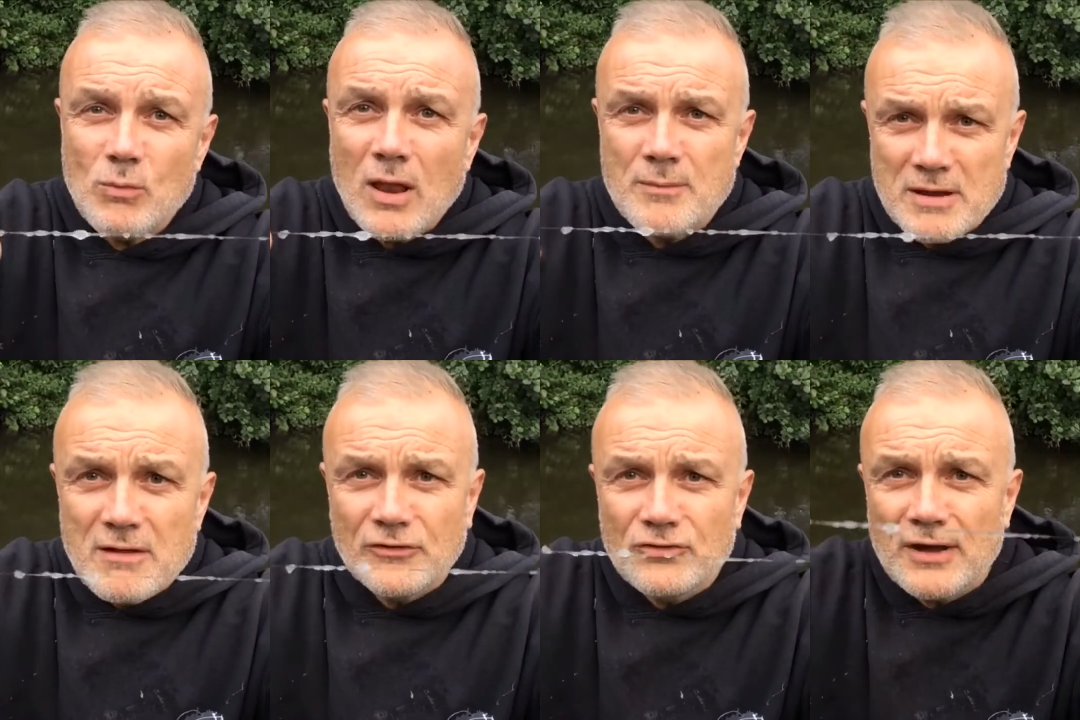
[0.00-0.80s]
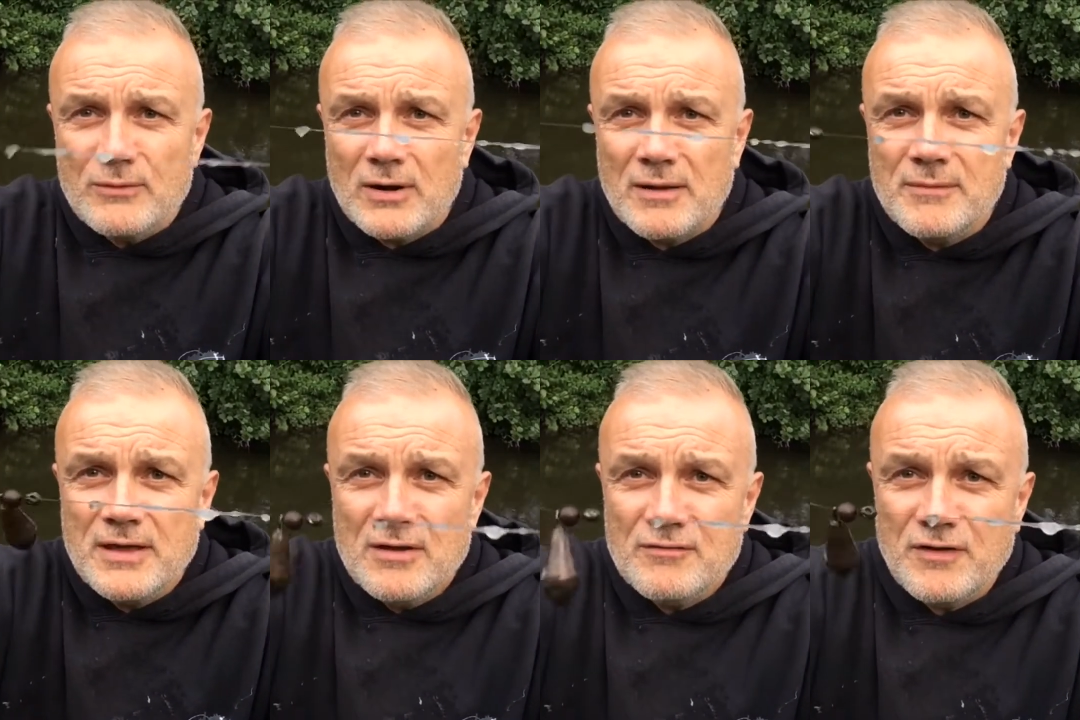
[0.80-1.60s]
While I'm here, I'll show you what I'm
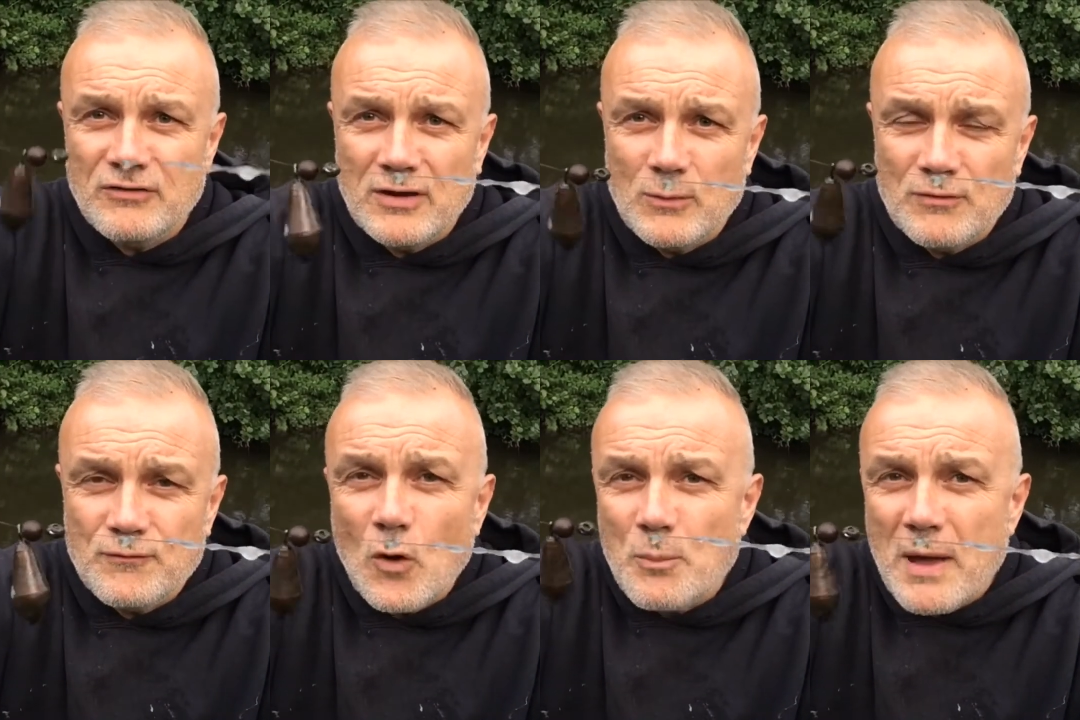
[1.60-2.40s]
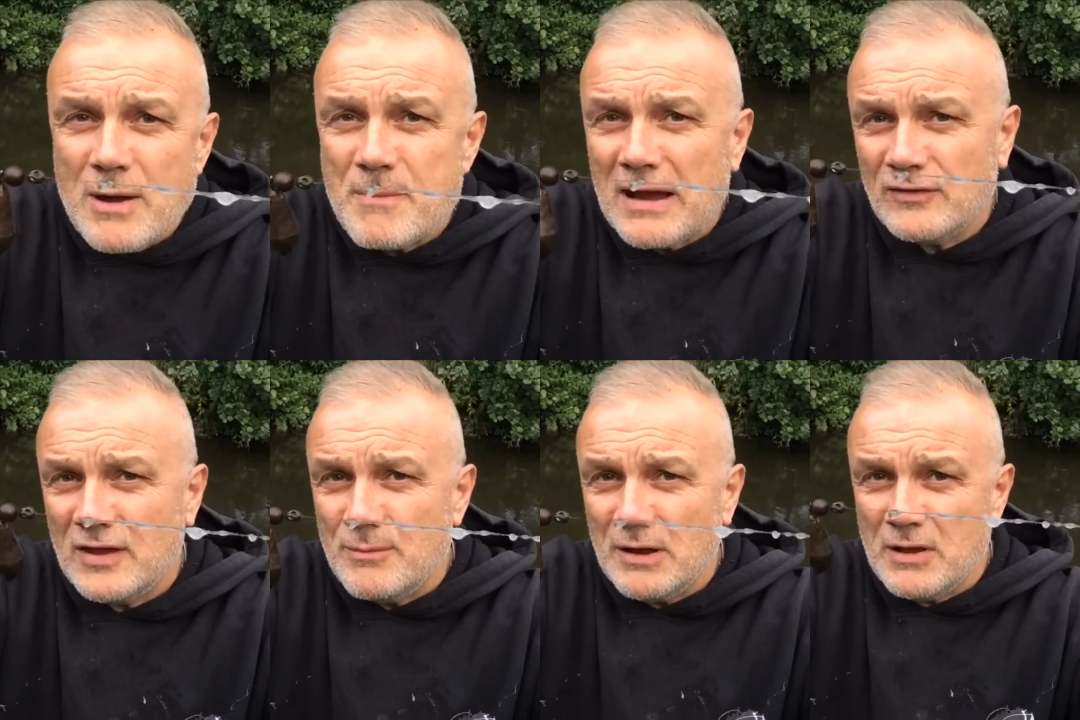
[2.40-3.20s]
fishing with. 4-pound
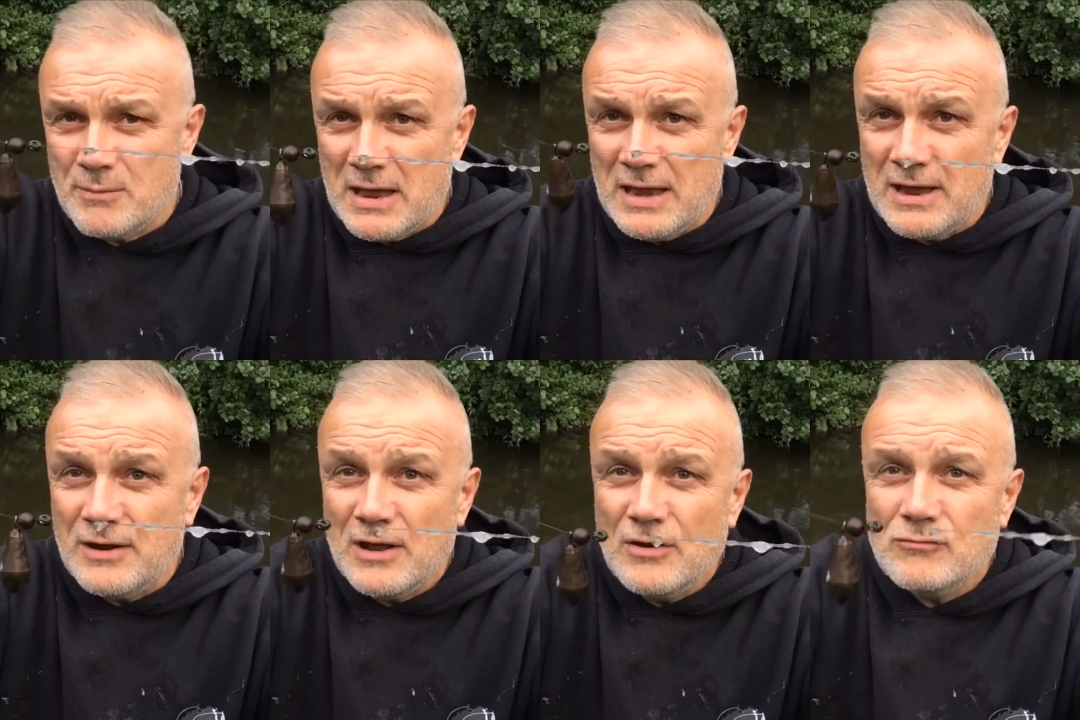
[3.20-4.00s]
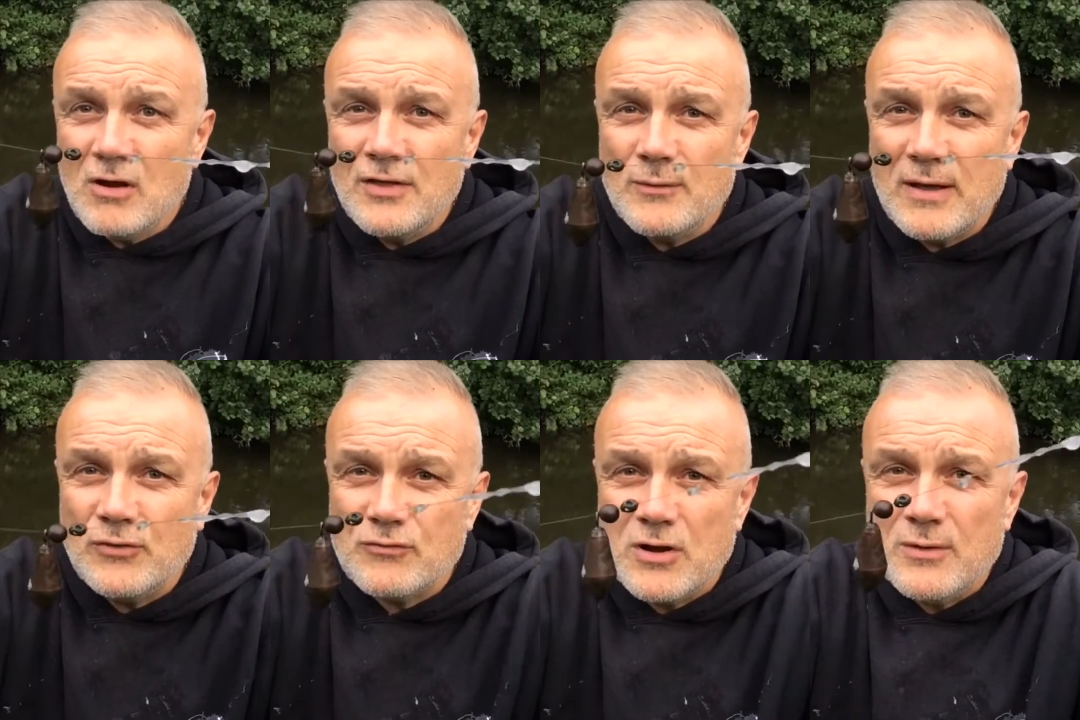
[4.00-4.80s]
Maxima chameleon right the way
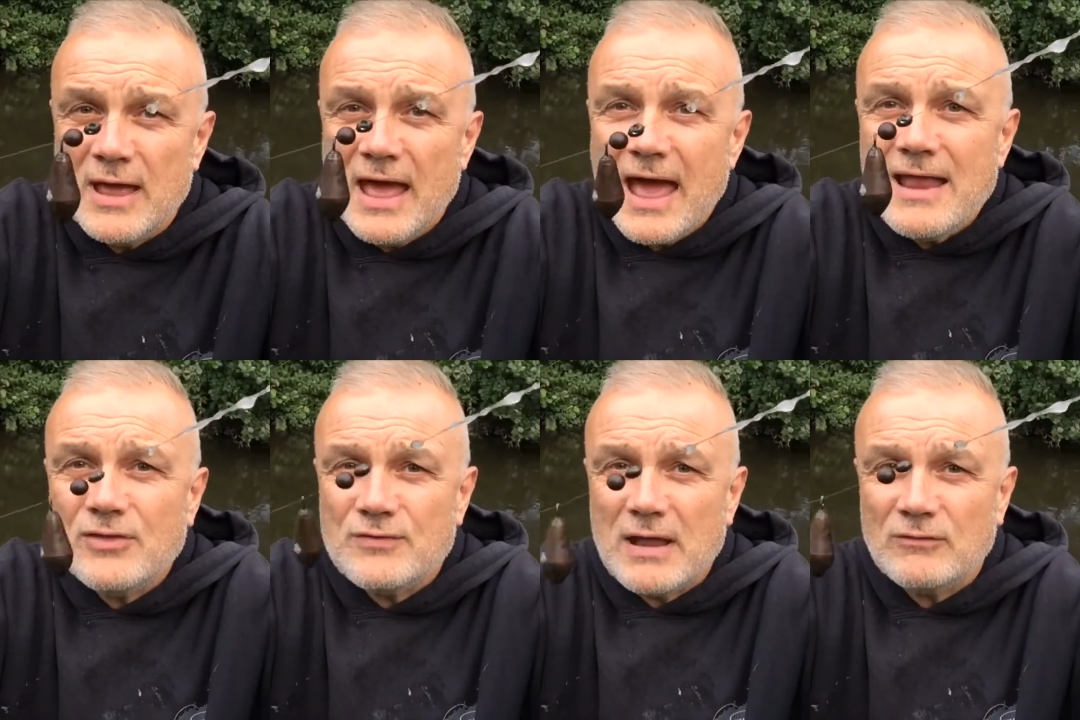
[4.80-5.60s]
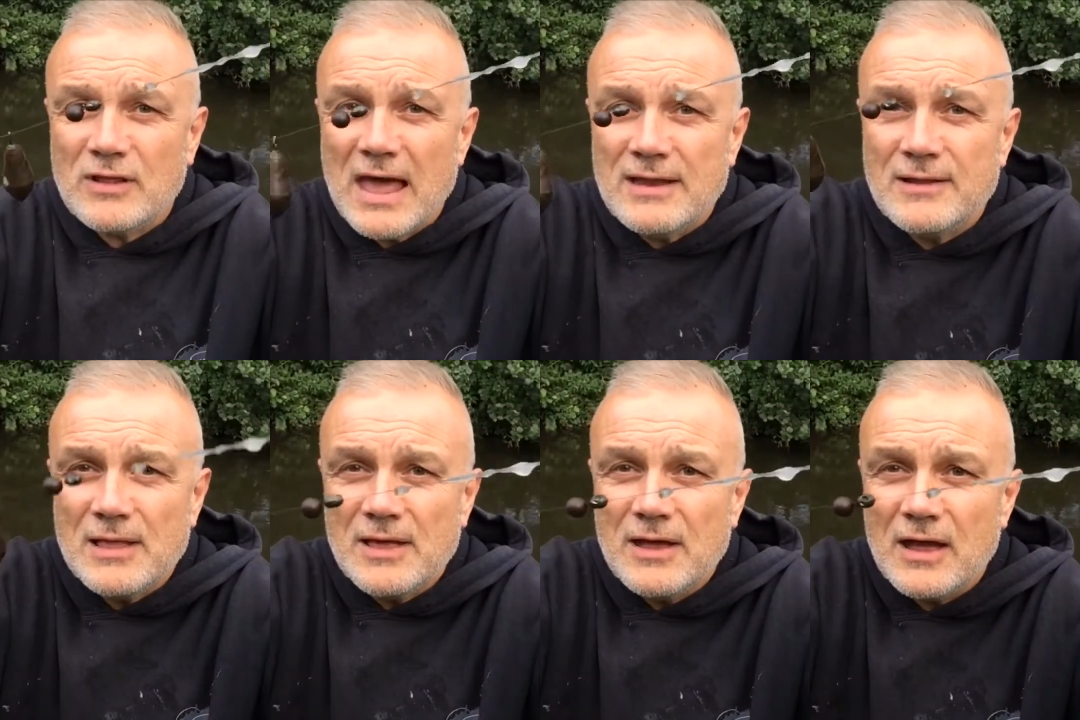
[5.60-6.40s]
through, 1/8 of an ounce lead,
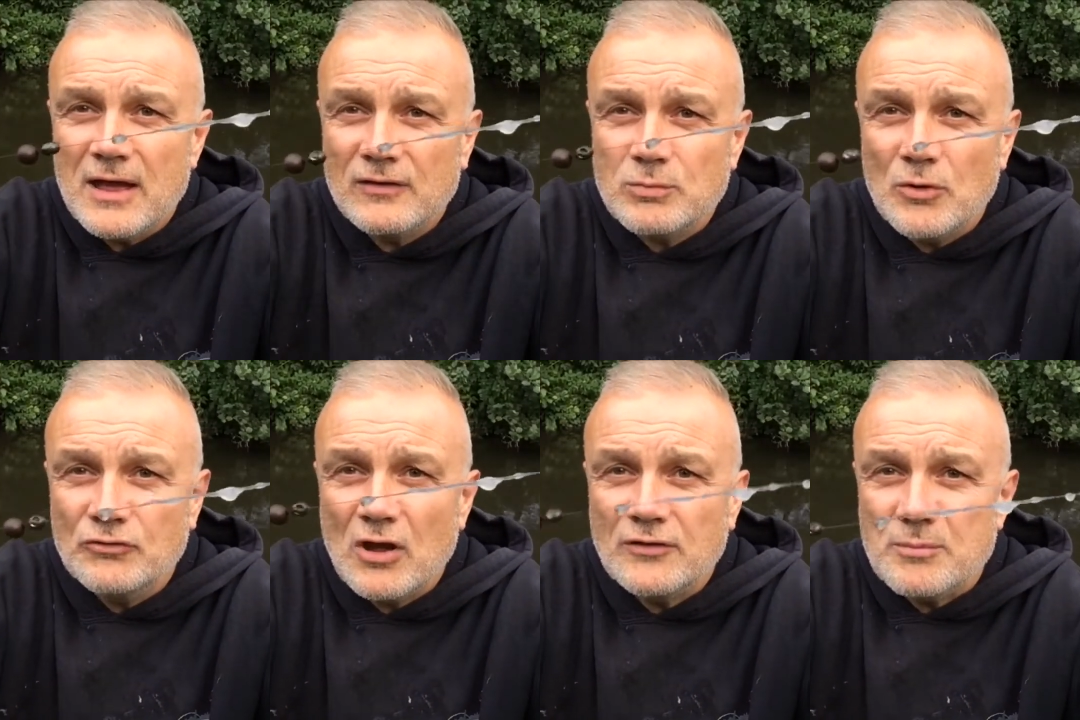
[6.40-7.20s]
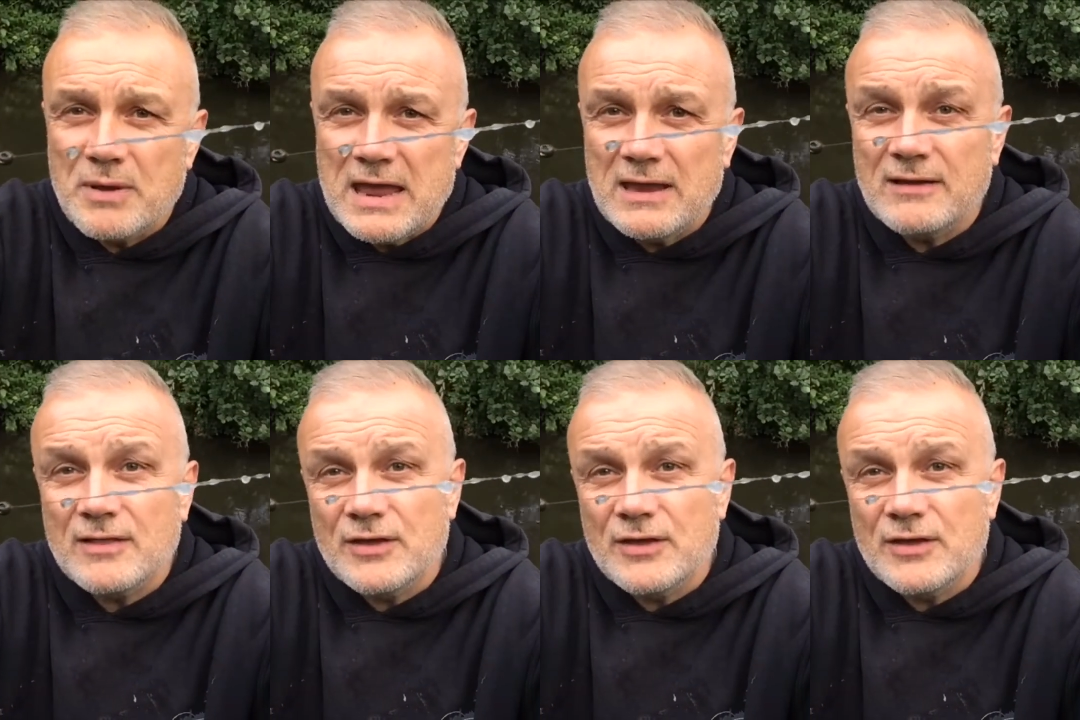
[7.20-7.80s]
a small shot of bead.